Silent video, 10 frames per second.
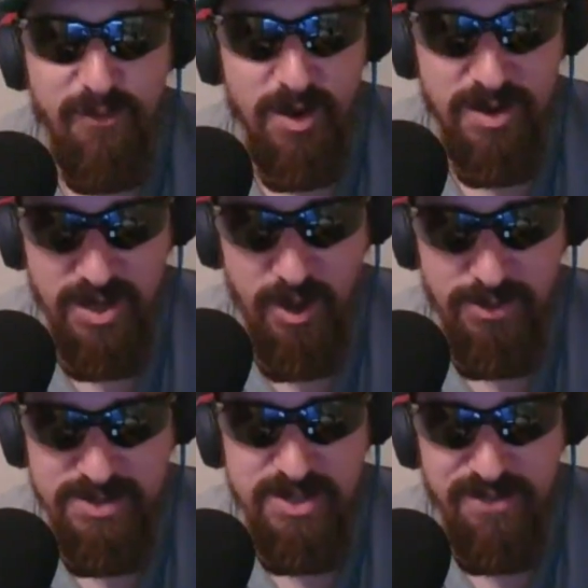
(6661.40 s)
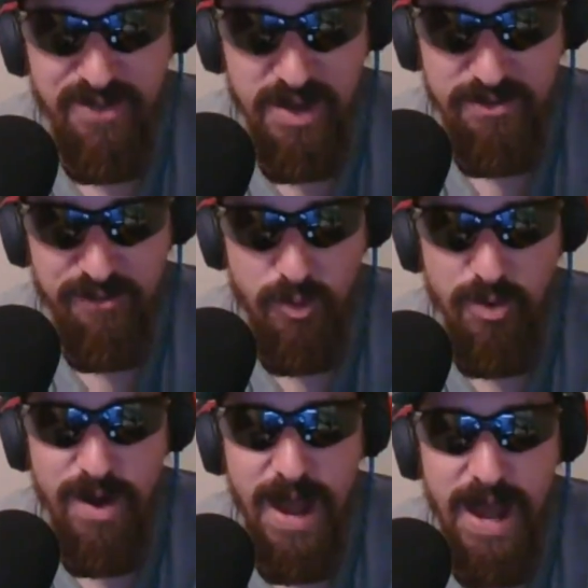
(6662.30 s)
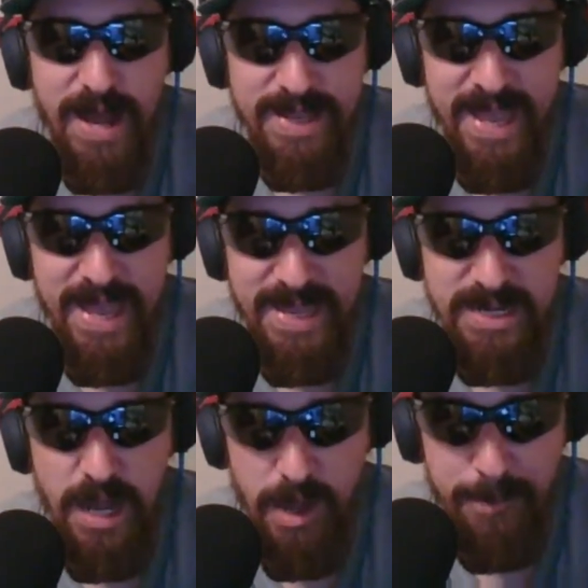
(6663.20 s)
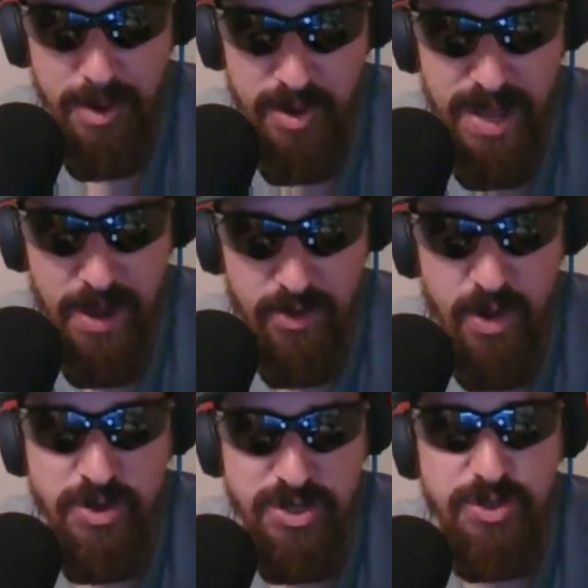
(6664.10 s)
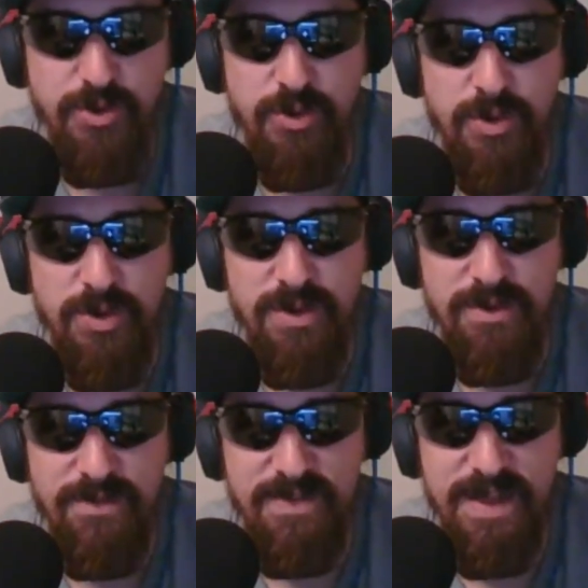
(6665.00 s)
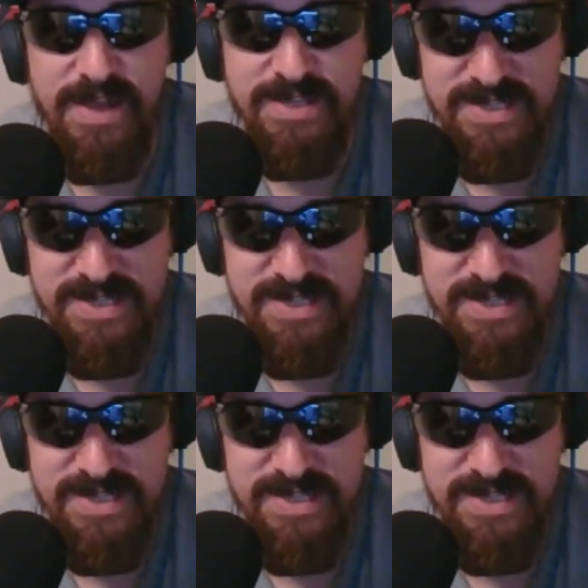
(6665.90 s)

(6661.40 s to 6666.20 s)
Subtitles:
we're going to go into the Final Four, I cannot burn out on you. As